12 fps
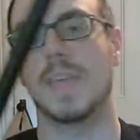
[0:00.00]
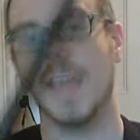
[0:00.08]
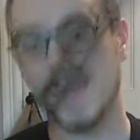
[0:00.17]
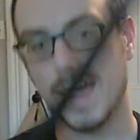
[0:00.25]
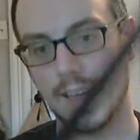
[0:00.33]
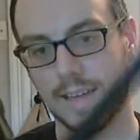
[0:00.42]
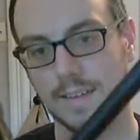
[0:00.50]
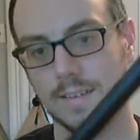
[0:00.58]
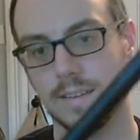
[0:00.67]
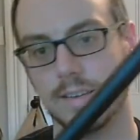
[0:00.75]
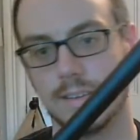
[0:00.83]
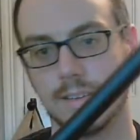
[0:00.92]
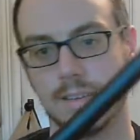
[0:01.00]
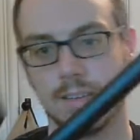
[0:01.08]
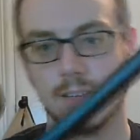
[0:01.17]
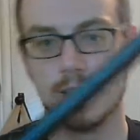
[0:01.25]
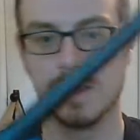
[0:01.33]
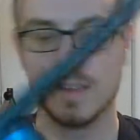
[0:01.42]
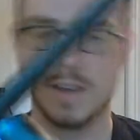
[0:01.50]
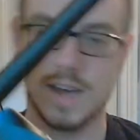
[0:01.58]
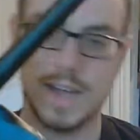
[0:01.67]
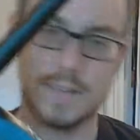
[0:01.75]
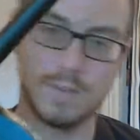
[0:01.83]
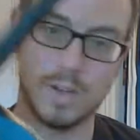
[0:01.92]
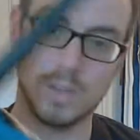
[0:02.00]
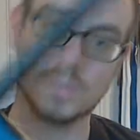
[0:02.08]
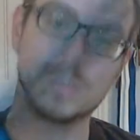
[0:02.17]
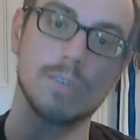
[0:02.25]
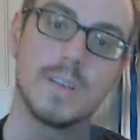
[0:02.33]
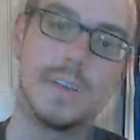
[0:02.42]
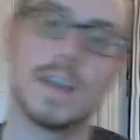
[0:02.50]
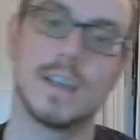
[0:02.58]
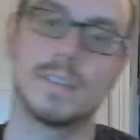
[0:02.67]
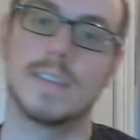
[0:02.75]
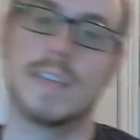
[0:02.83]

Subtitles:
And I've also got